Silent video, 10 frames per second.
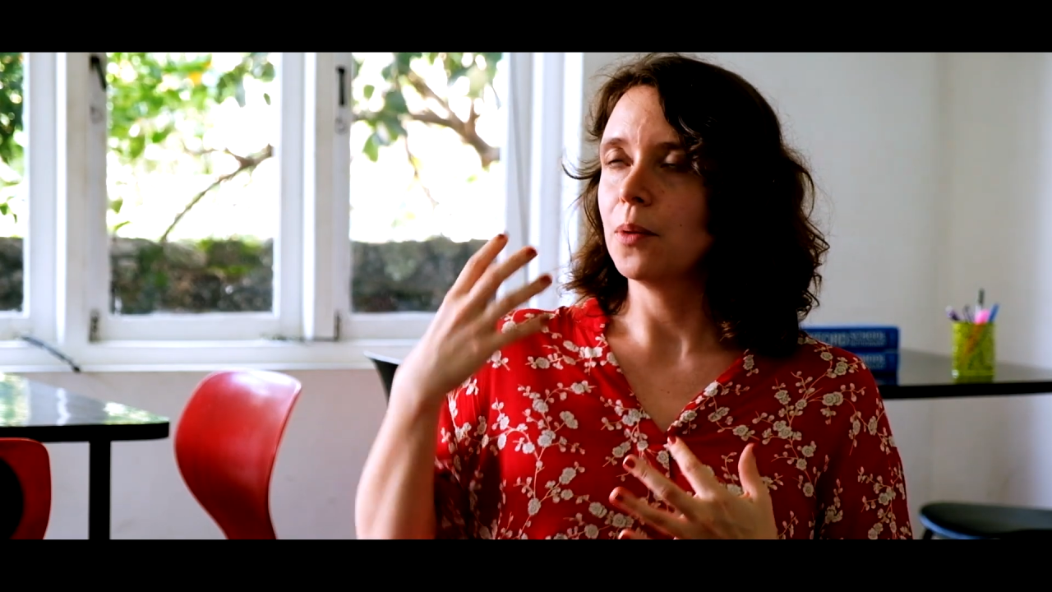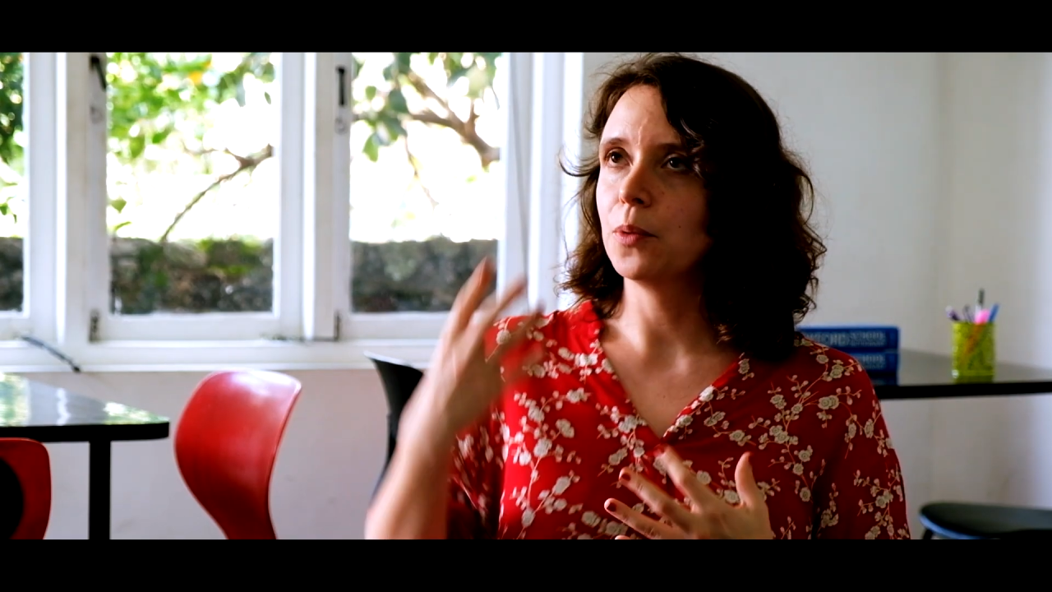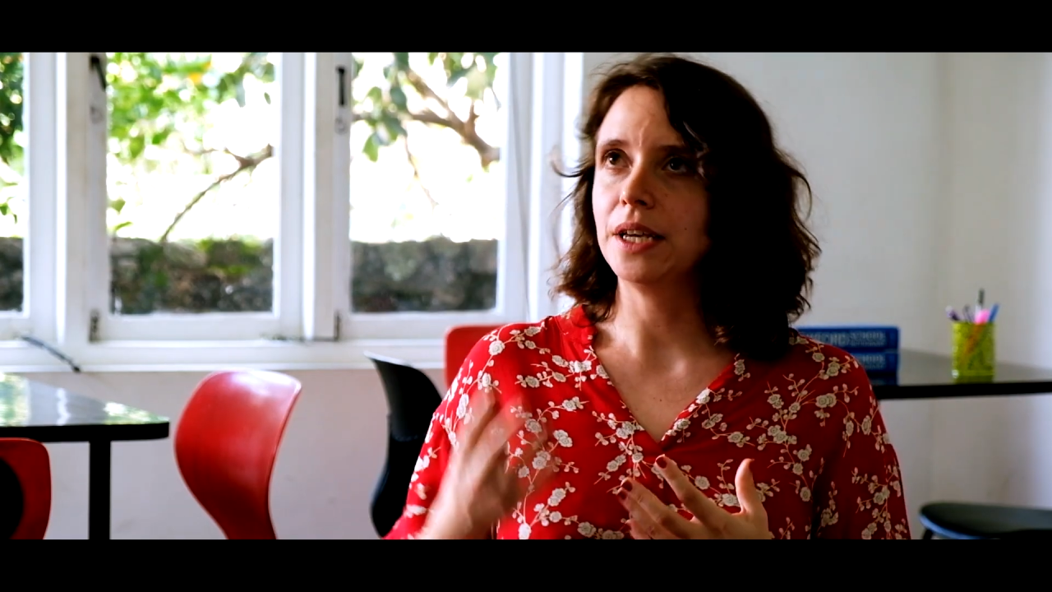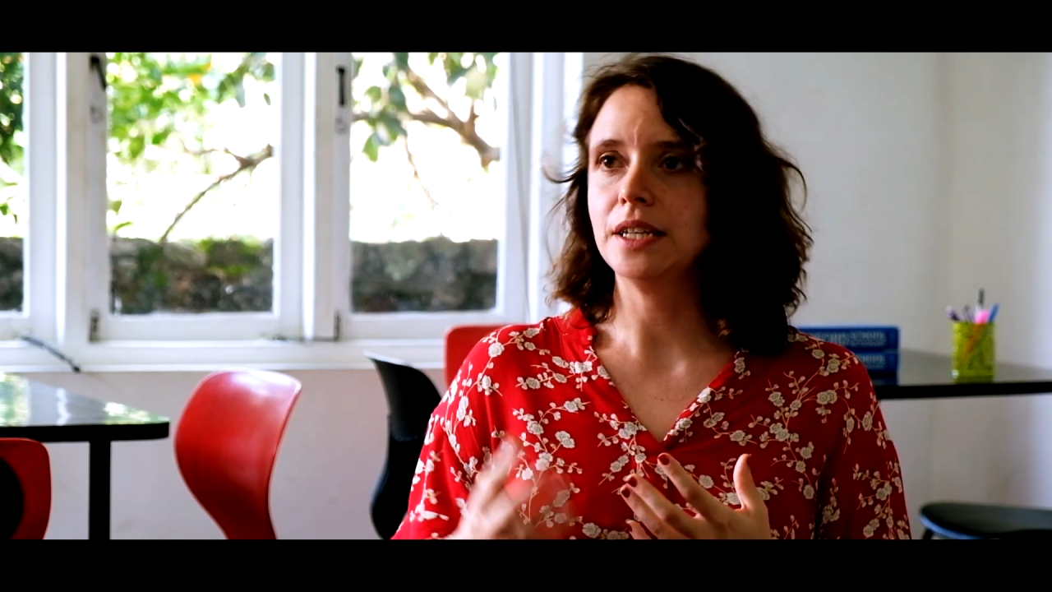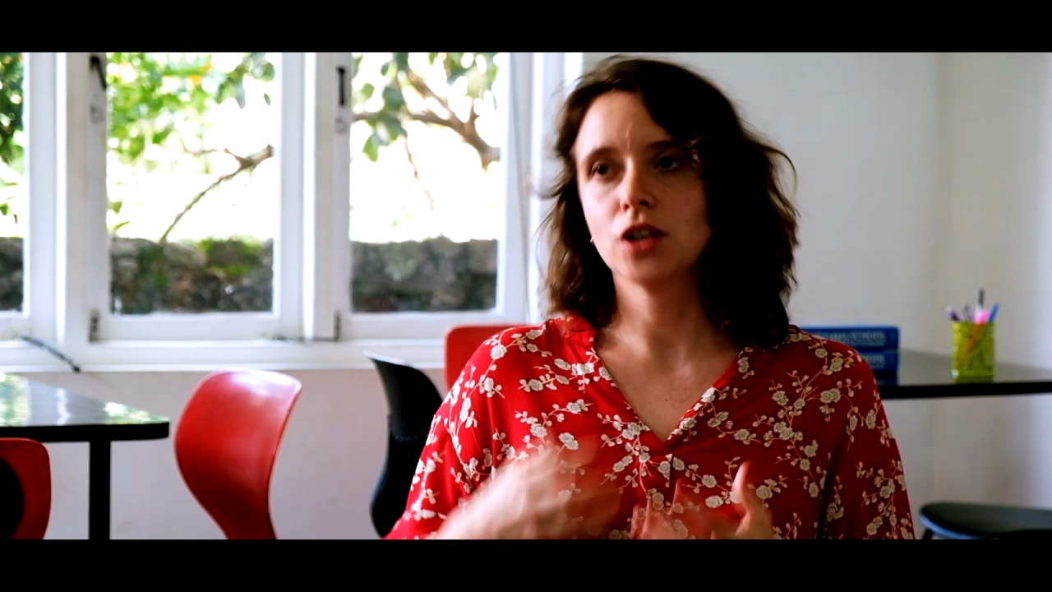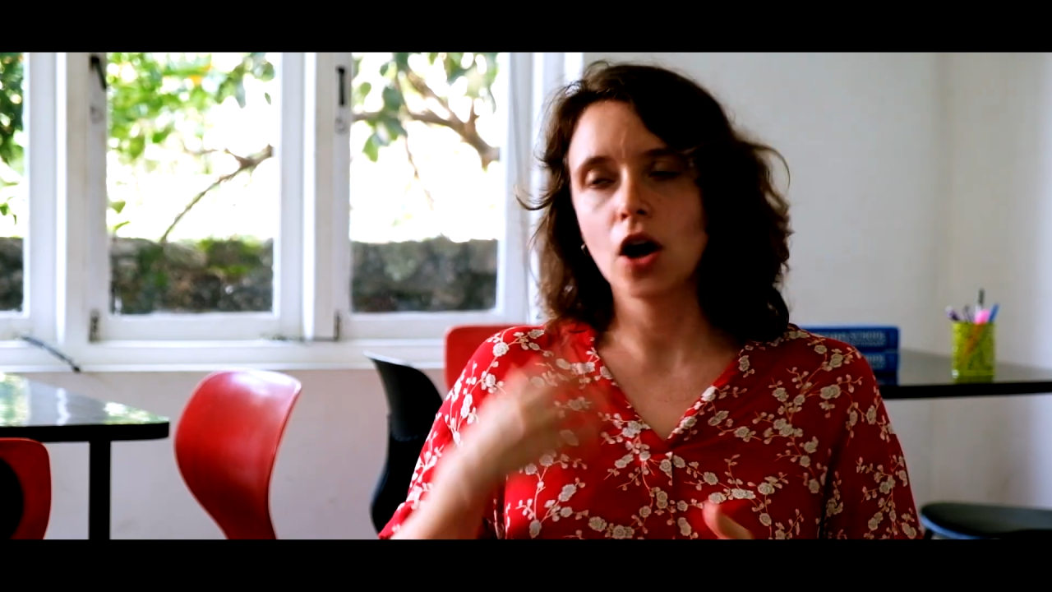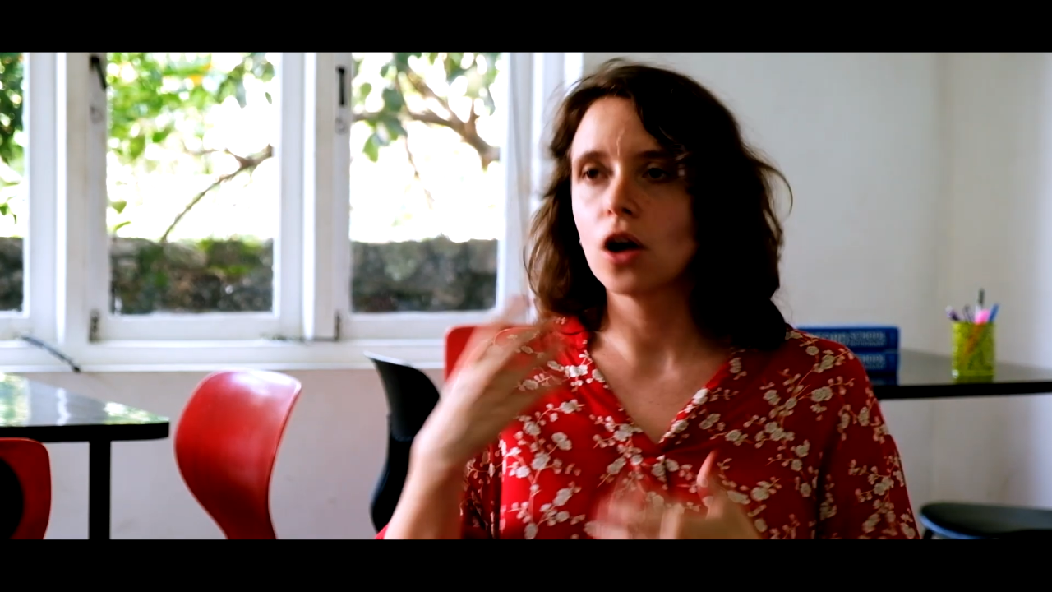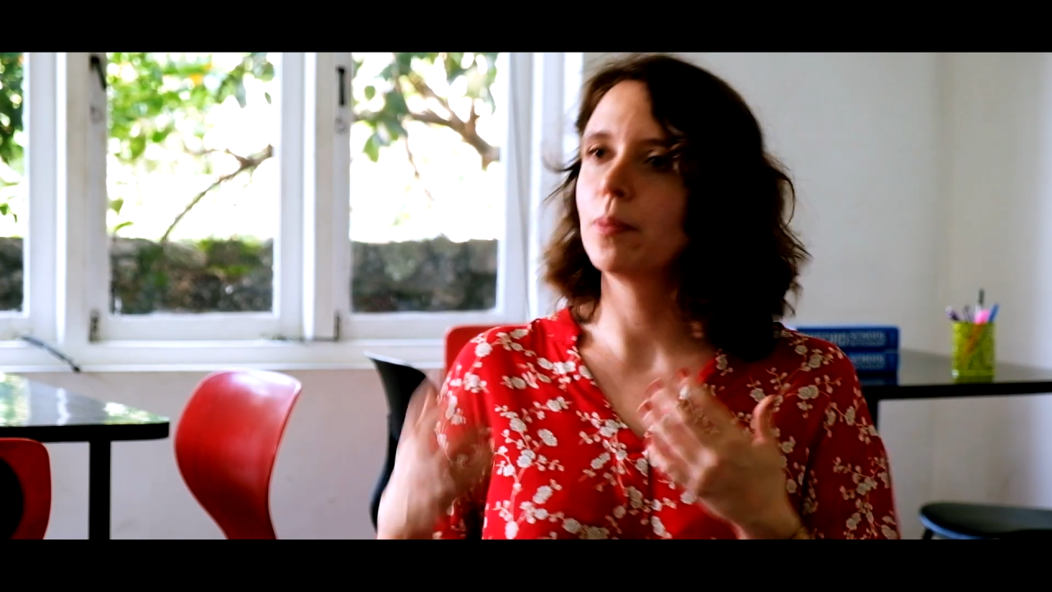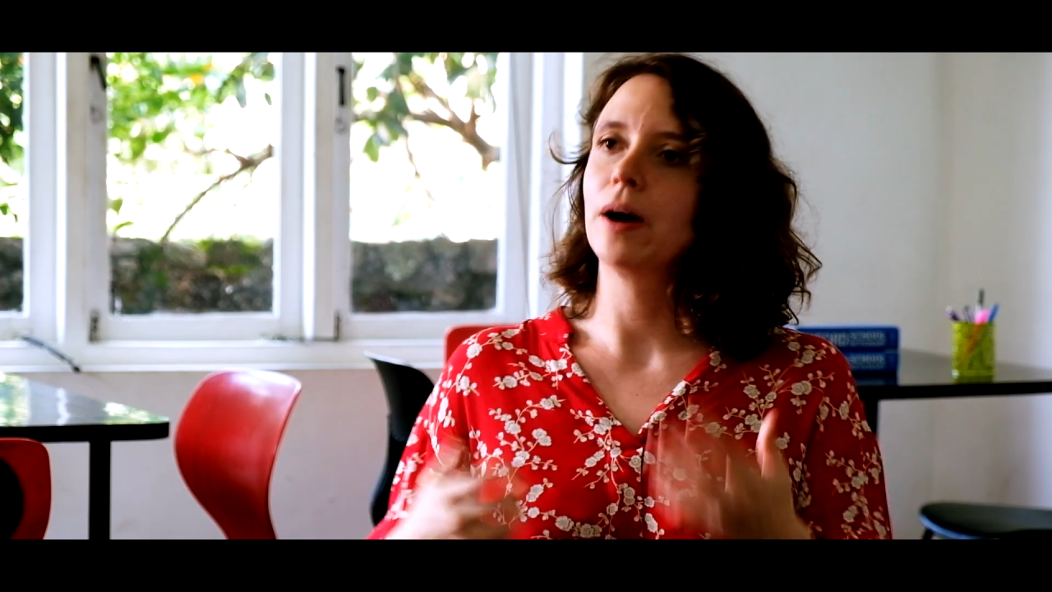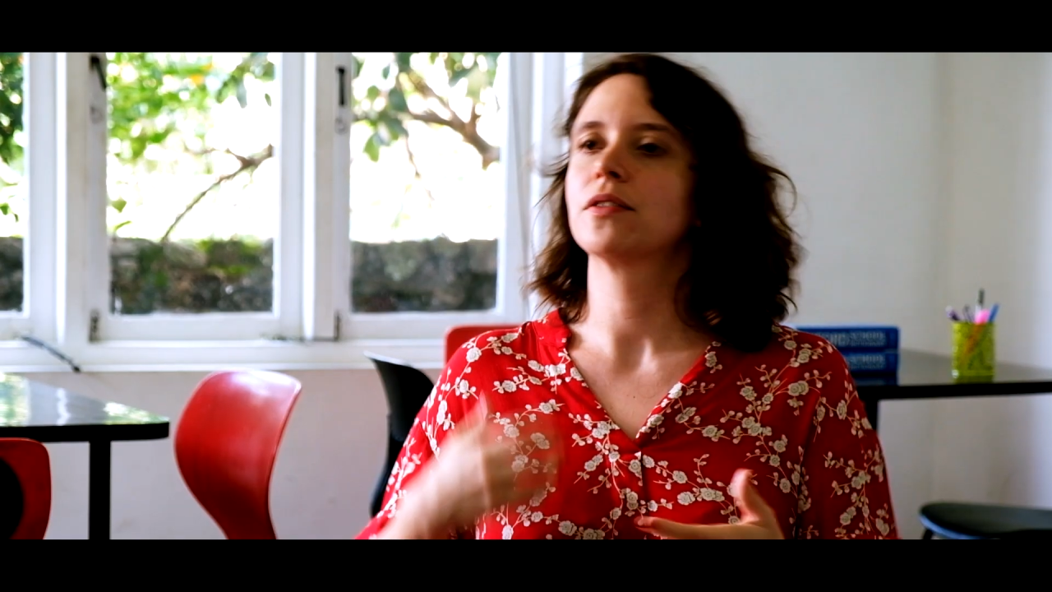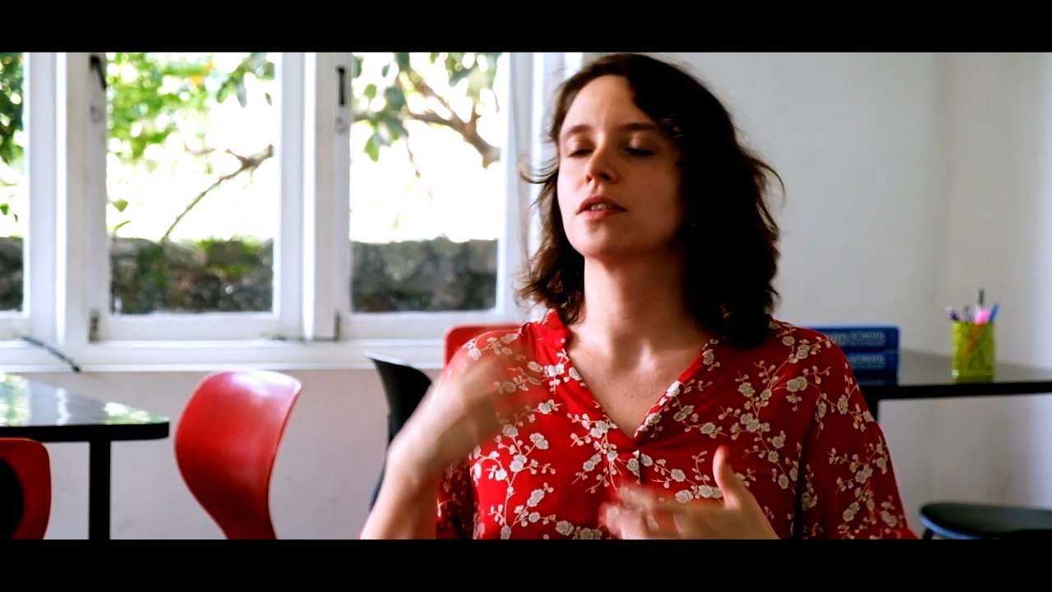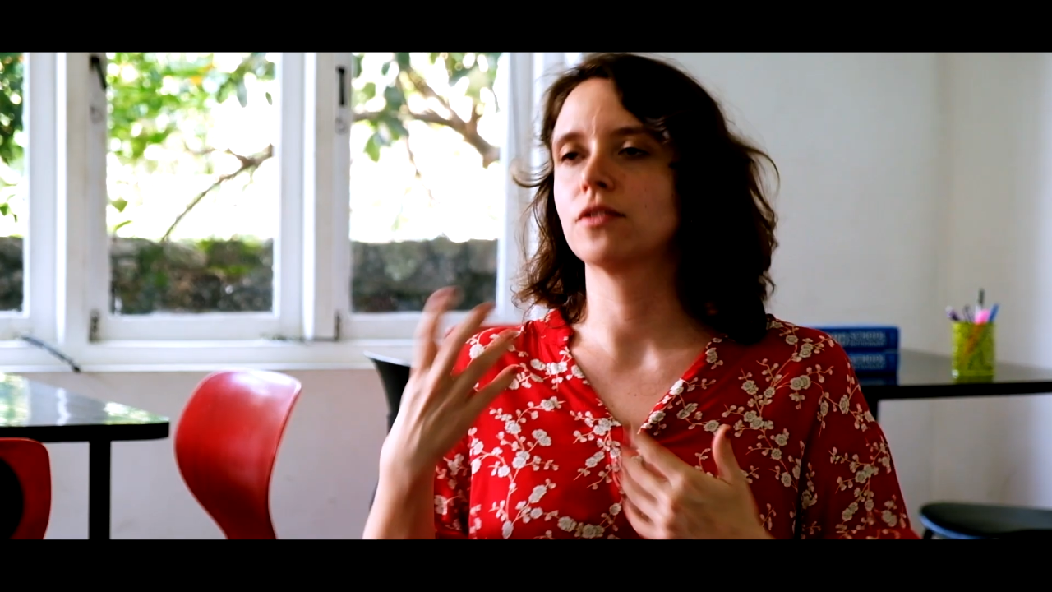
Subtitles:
we talk about